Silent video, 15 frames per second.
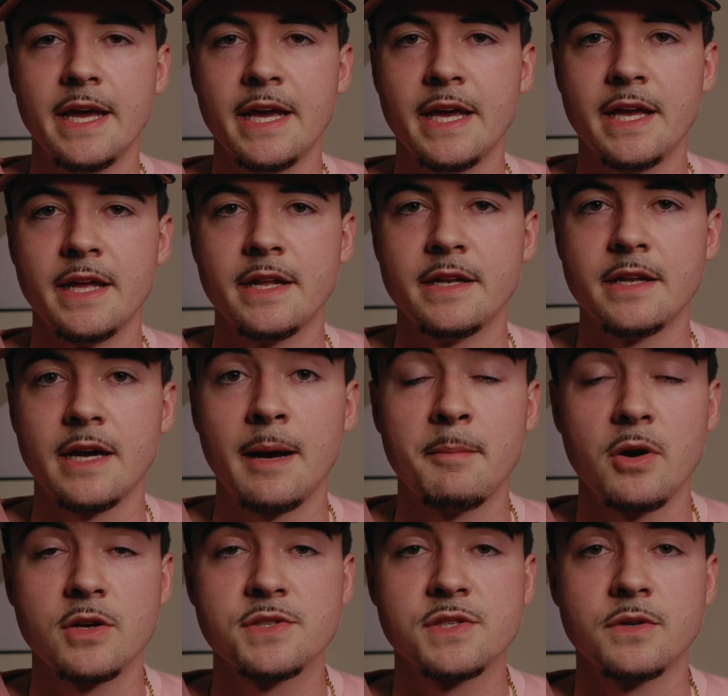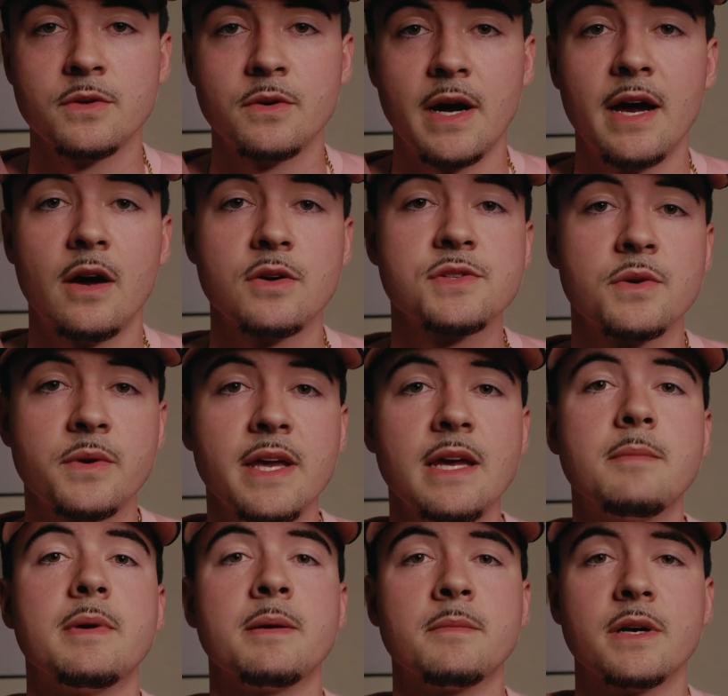And I also
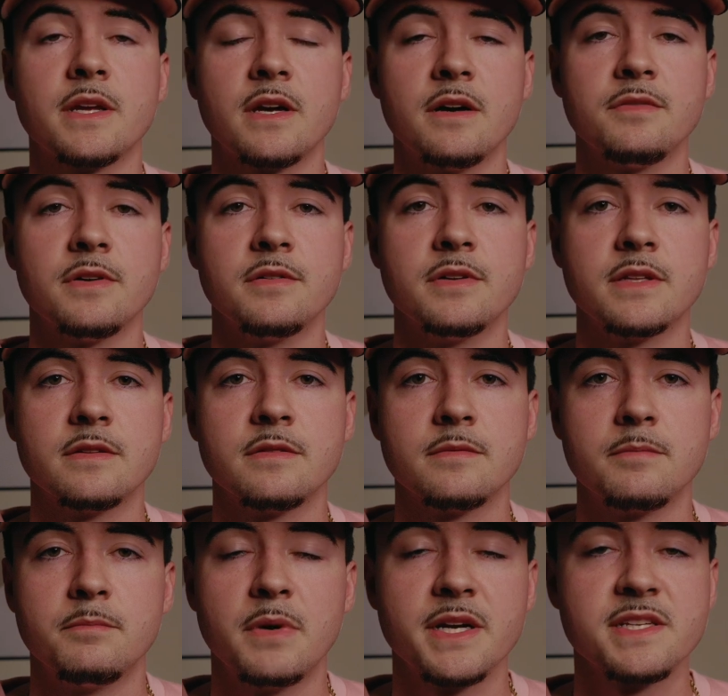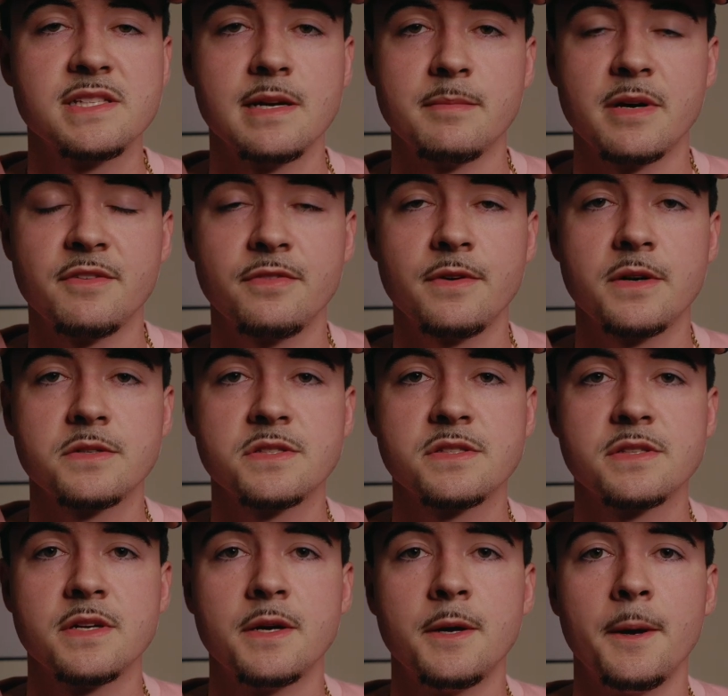can make money off of it. Money's not my
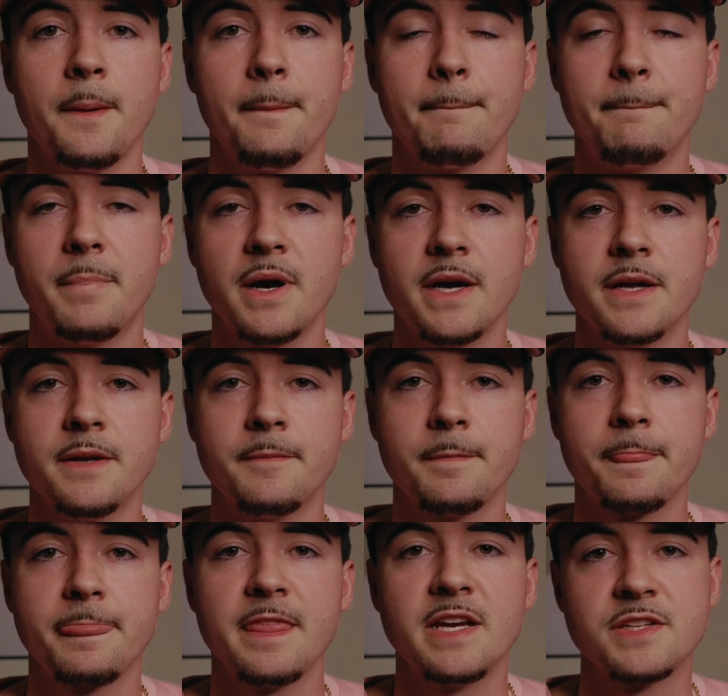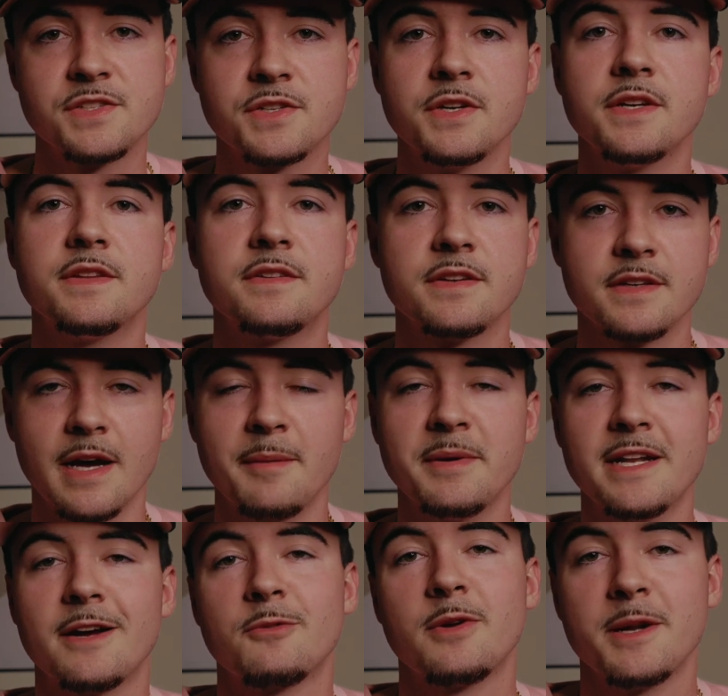first, but it's good to, I
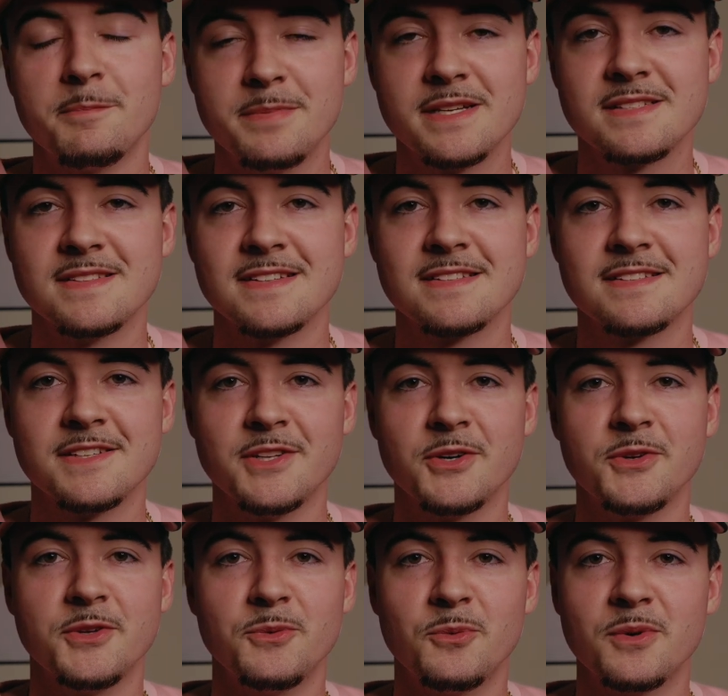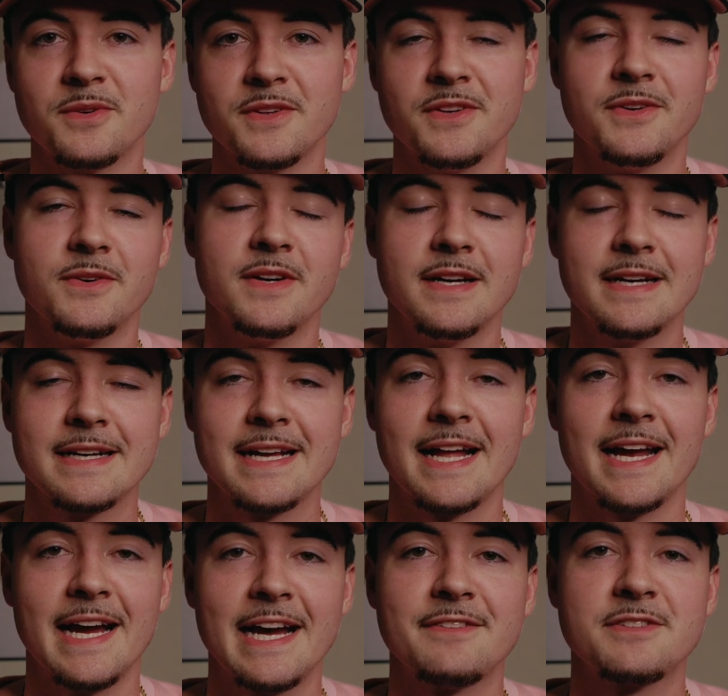run a business, you know, you
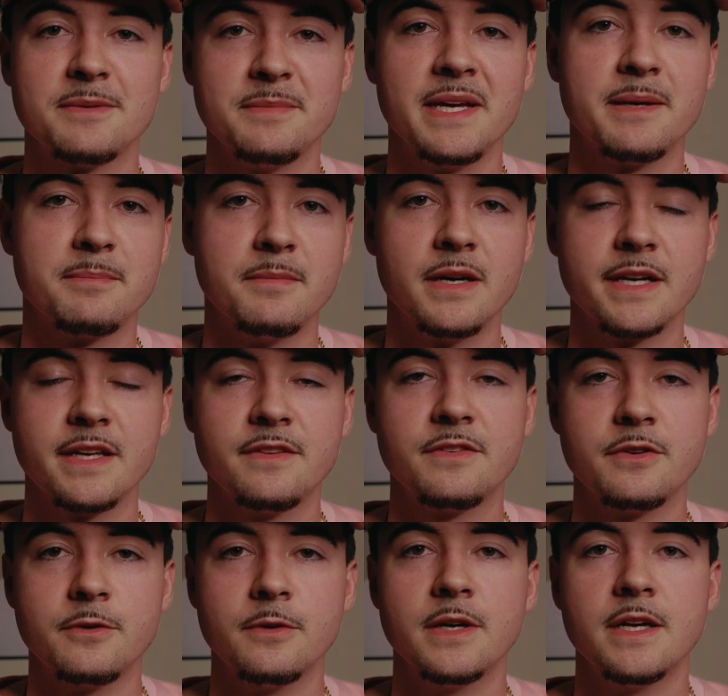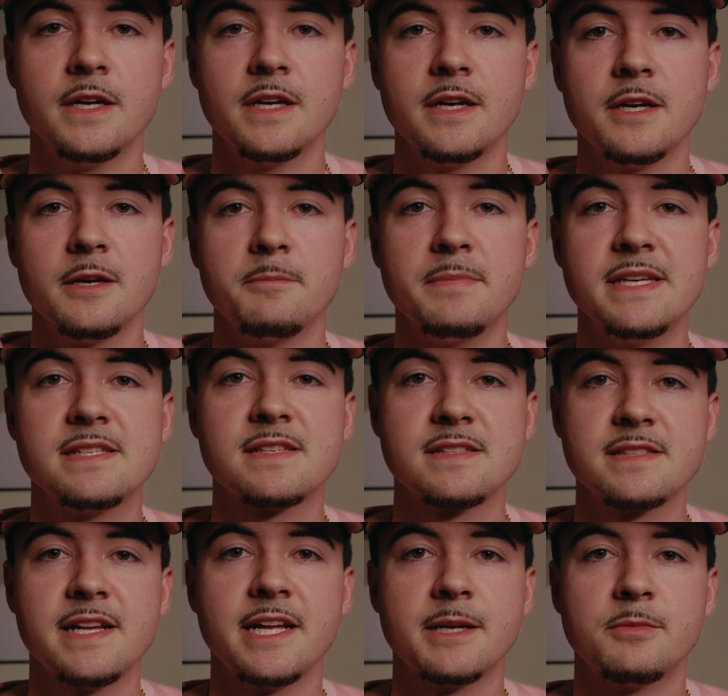kind of have to make money to be
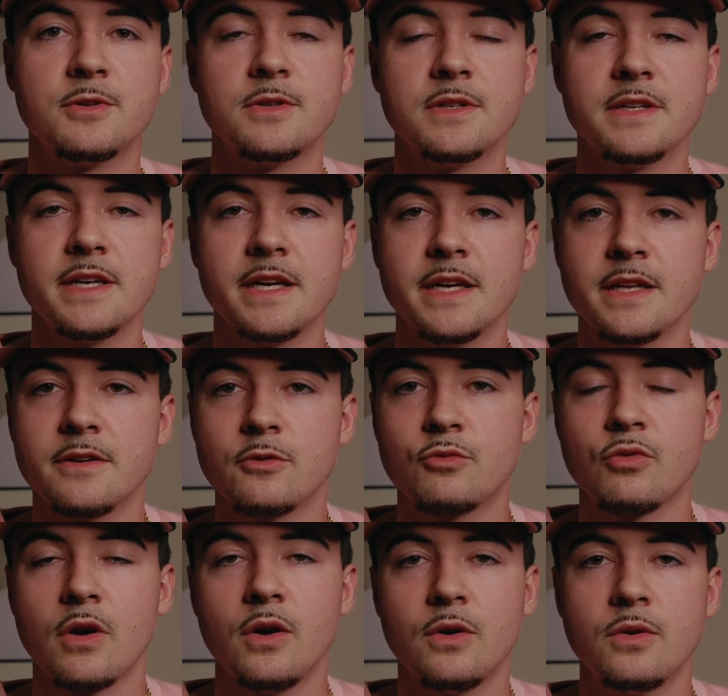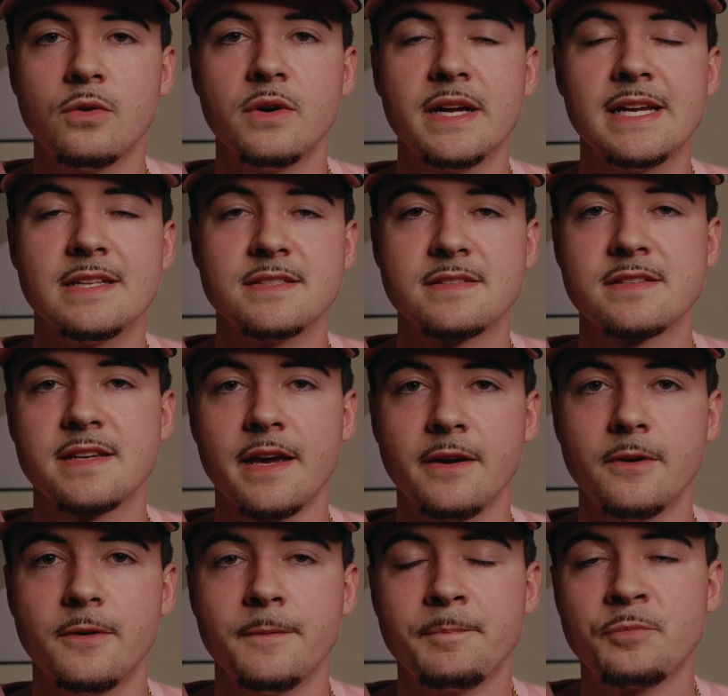sustainable and grow and
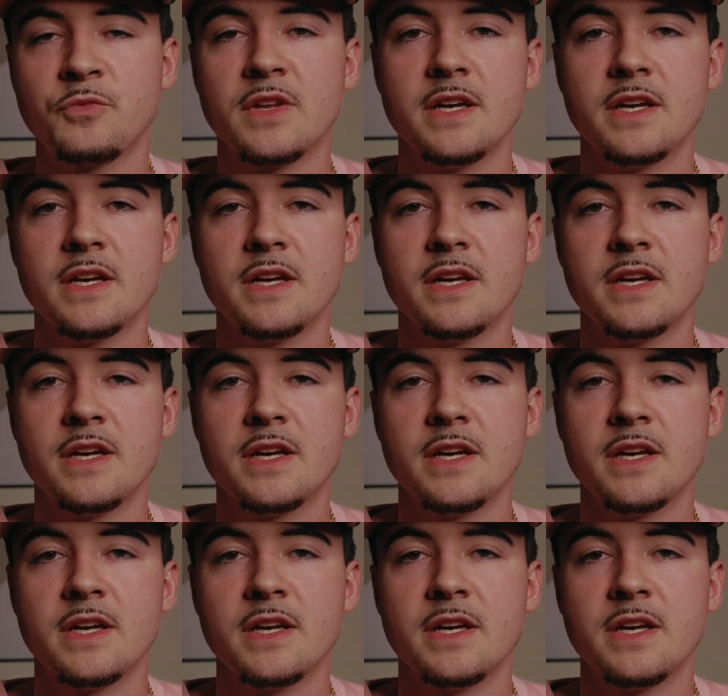scale.